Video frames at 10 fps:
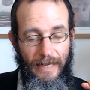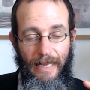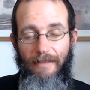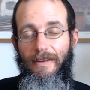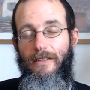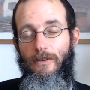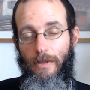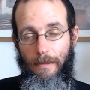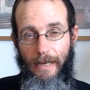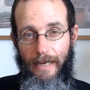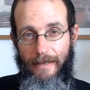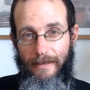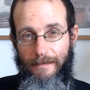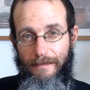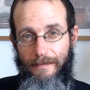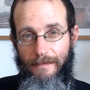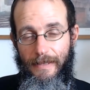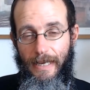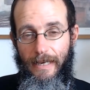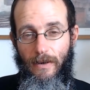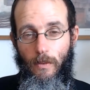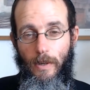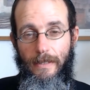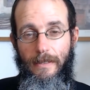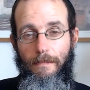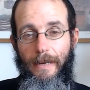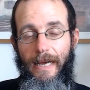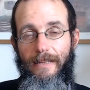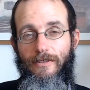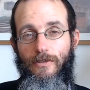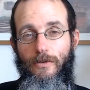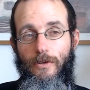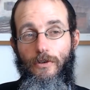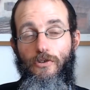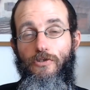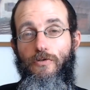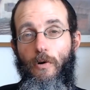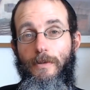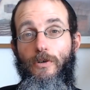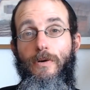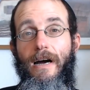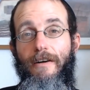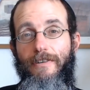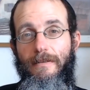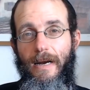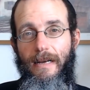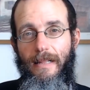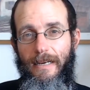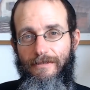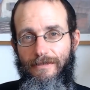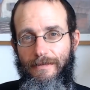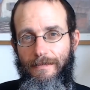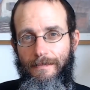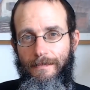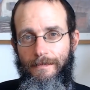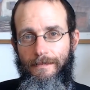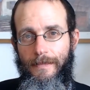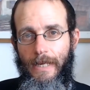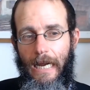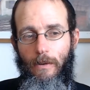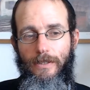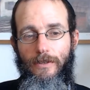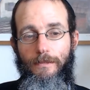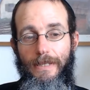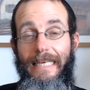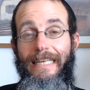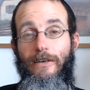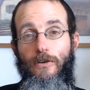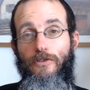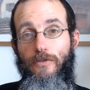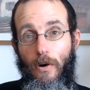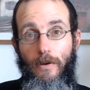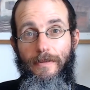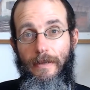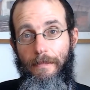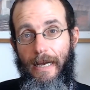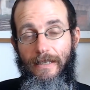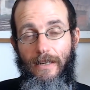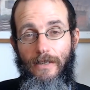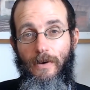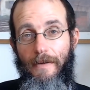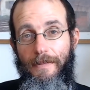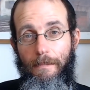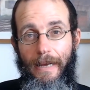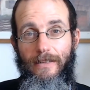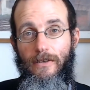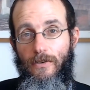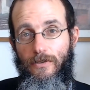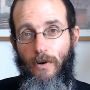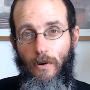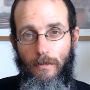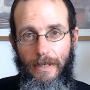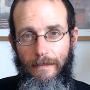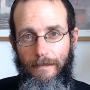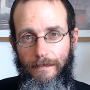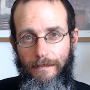give in to the bad. I don't want the bad to control me, to govern my life. I want to be in control of the bad, not to have the bad control me.